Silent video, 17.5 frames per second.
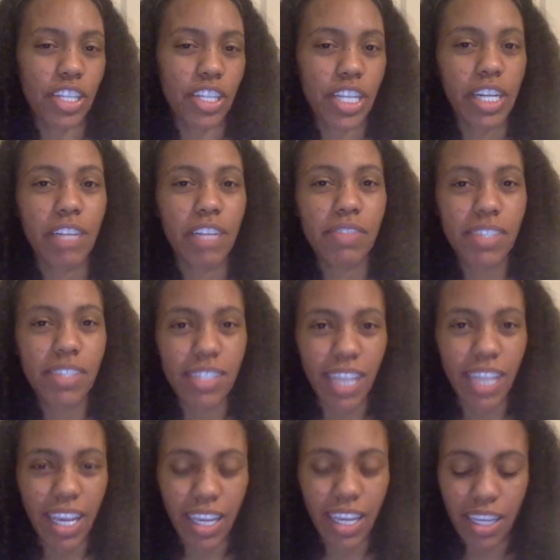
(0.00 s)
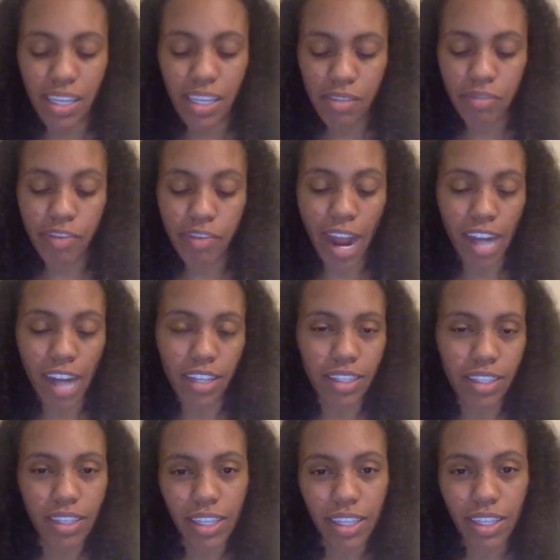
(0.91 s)
of State
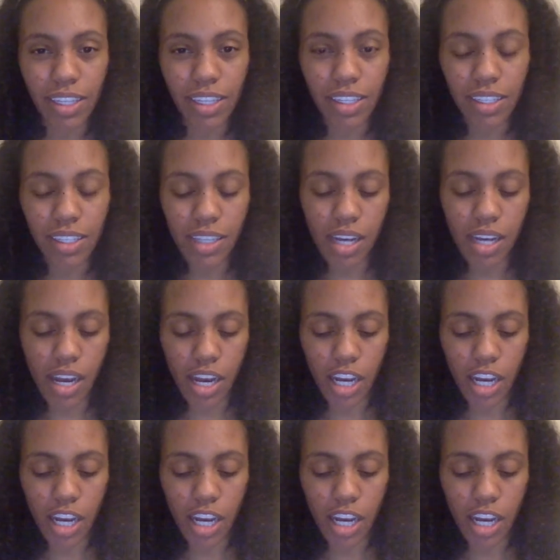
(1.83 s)
filing